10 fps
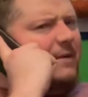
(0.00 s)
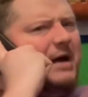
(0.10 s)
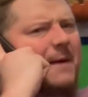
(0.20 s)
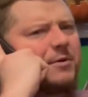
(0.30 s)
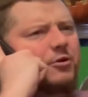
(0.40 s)

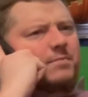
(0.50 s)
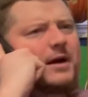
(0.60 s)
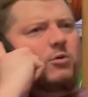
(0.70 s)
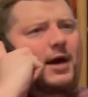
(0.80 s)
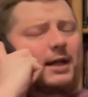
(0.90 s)
happy with
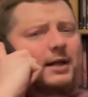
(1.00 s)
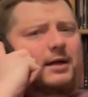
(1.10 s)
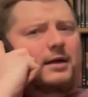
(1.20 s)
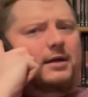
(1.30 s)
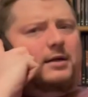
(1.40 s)
my wireless...
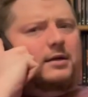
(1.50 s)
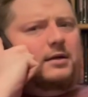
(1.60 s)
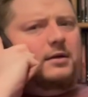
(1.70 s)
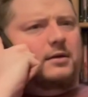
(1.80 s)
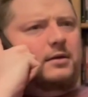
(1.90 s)

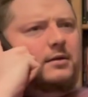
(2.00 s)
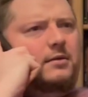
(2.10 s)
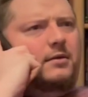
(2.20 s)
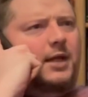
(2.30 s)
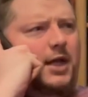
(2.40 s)

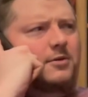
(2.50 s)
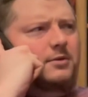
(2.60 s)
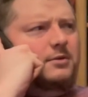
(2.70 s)
Hello?